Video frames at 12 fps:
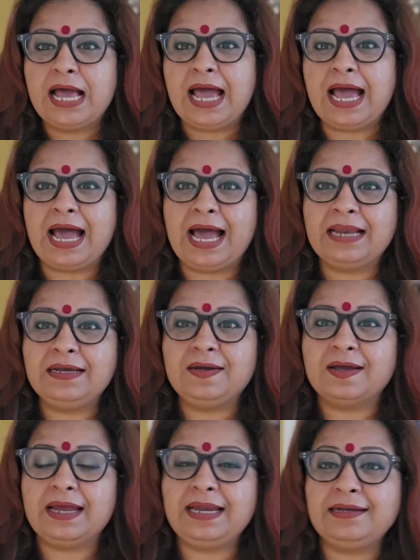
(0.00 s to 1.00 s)

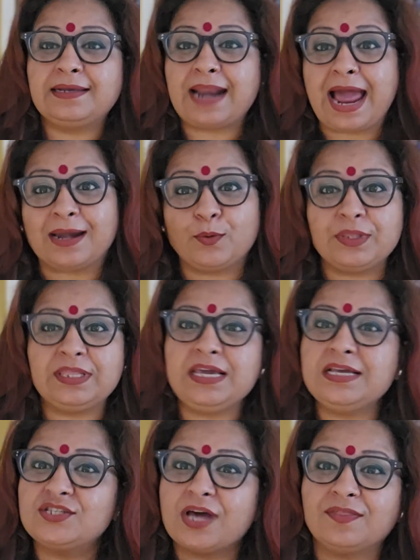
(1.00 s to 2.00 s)
and interact with
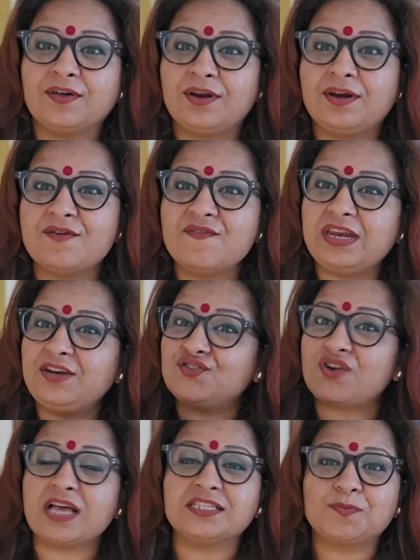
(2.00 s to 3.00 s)
each other in a very
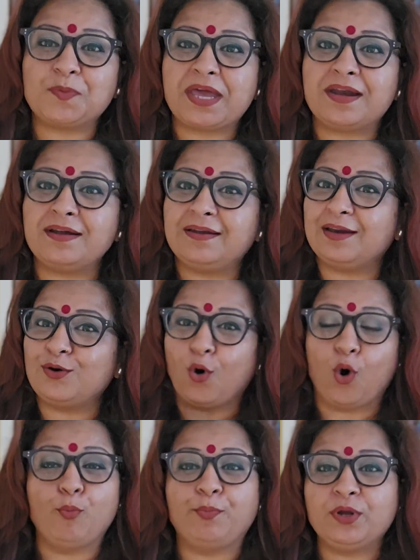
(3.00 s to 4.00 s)
transparent and
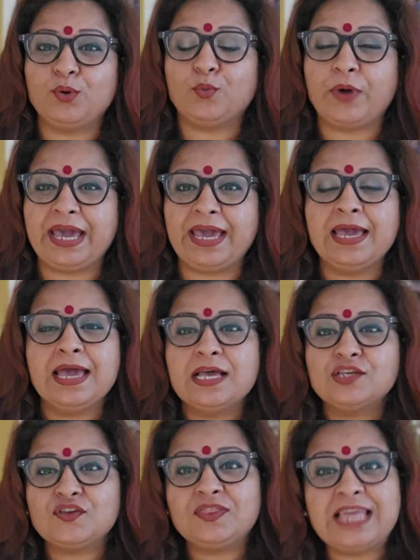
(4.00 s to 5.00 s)
open way.
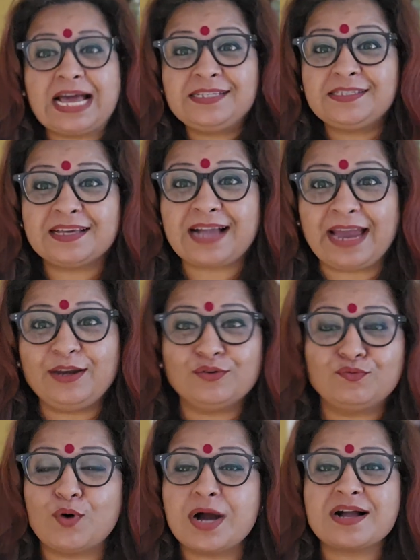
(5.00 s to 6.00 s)
So that's the kind
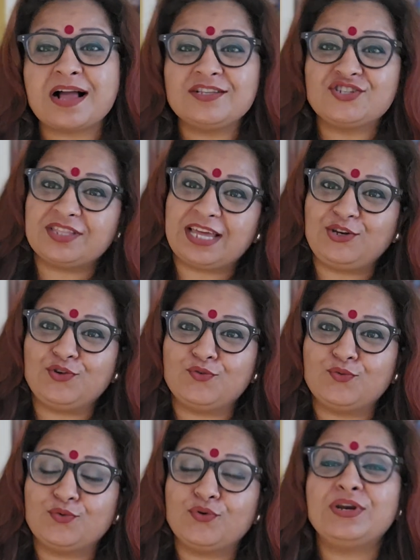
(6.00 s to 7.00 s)
of work culture that
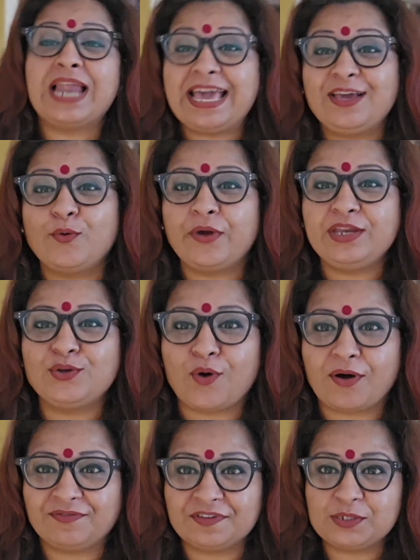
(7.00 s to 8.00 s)
you like going to
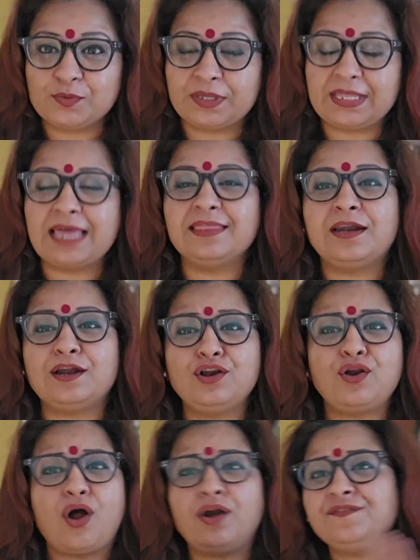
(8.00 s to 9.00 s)
office with. And there are a
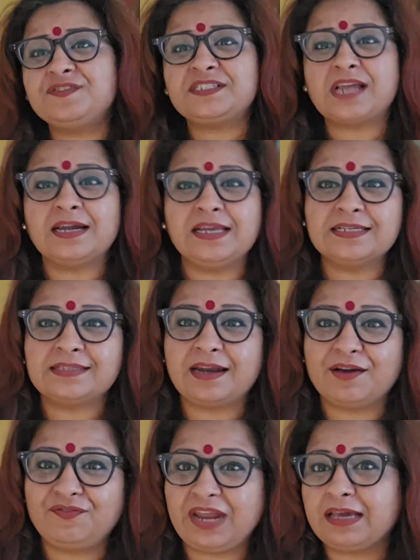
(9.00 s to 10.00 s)
lot of studies that
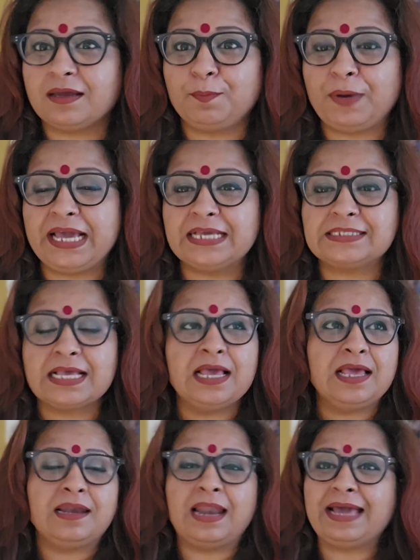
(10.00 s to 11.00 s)
have taken place,
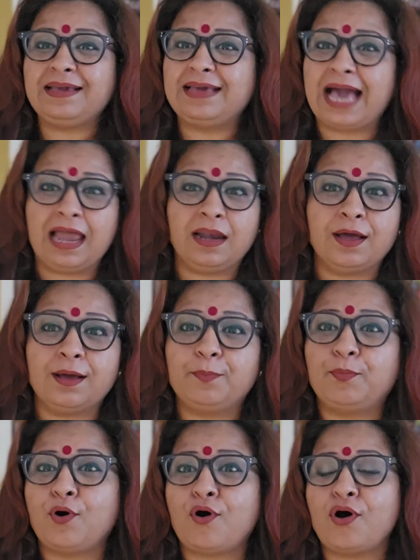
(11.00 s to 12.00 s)
like
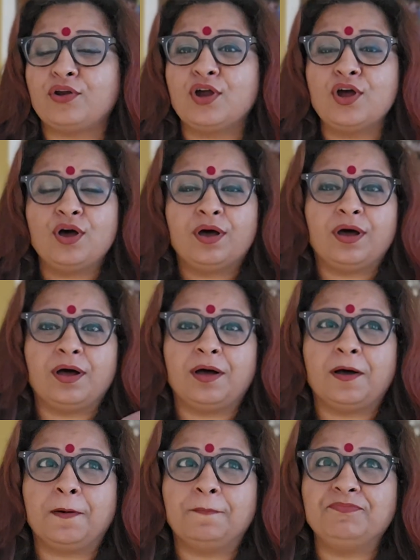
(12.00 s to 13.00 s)
Gallup, or
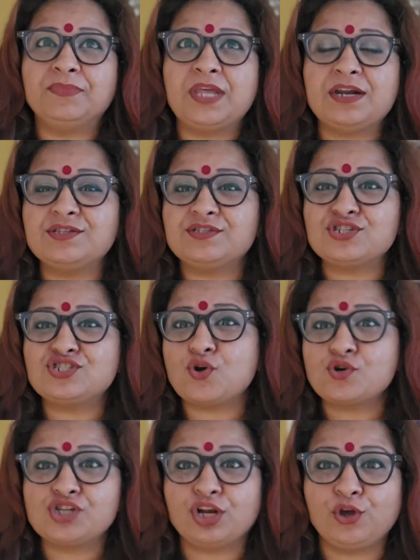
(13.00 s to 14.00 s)
there is a
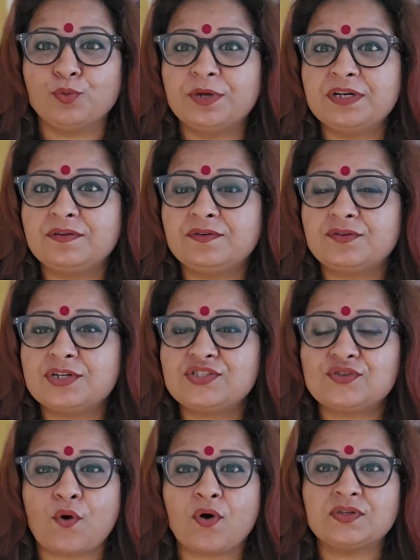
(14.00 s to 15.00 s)
social human
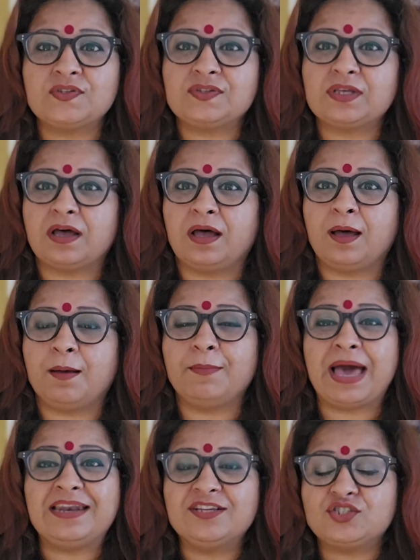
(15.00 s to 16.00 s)
resource
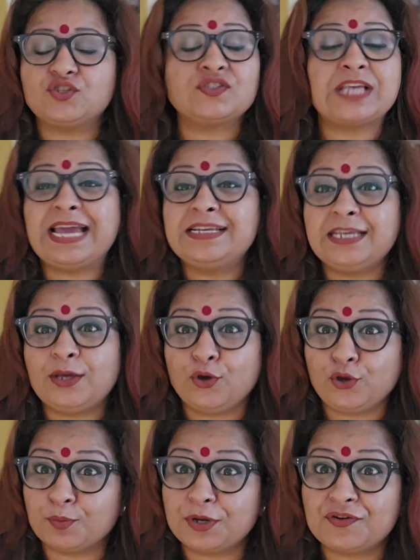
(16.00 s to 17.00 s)
society
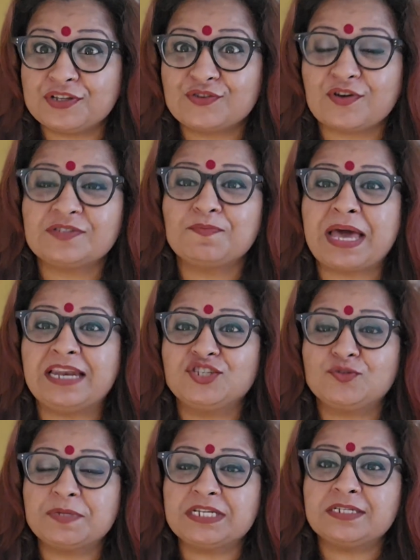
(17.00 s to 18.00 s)
human resource
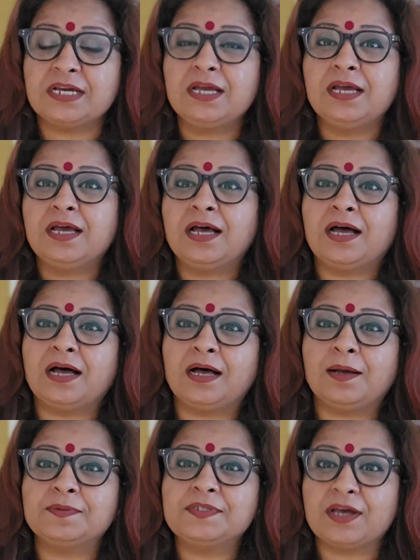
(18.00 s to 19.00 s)
management
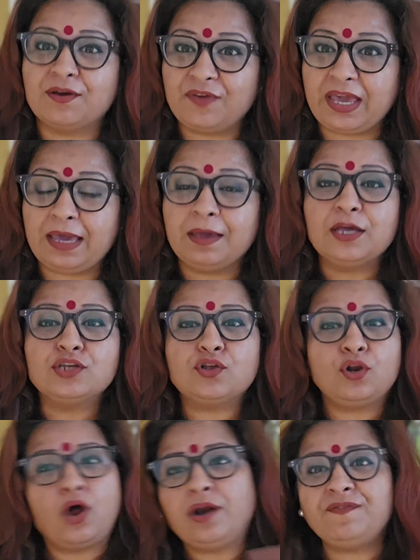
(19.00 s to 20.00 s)
survey. So
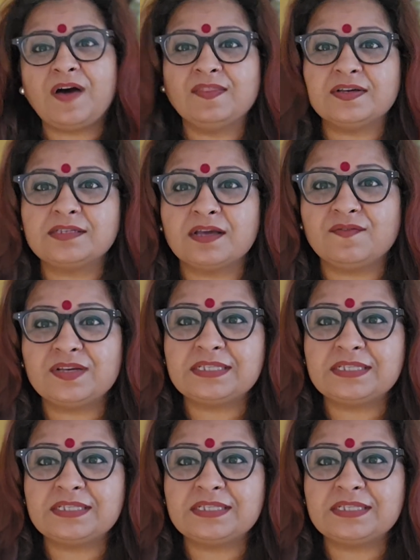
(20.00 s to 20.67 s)
a lot of other surveys